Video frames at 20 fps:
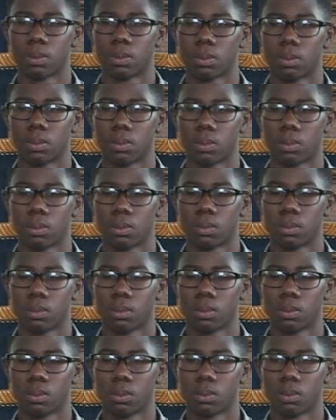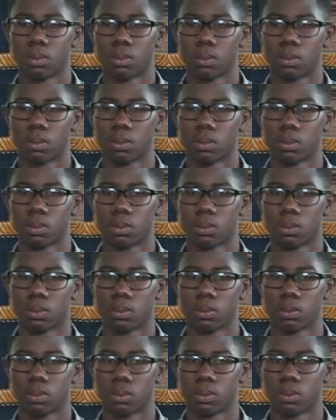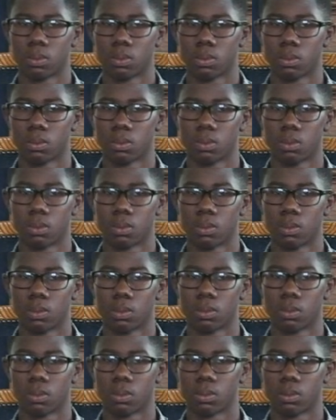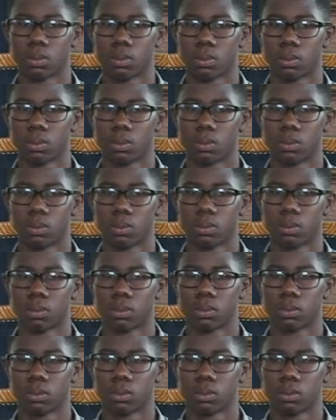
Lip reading: (silent)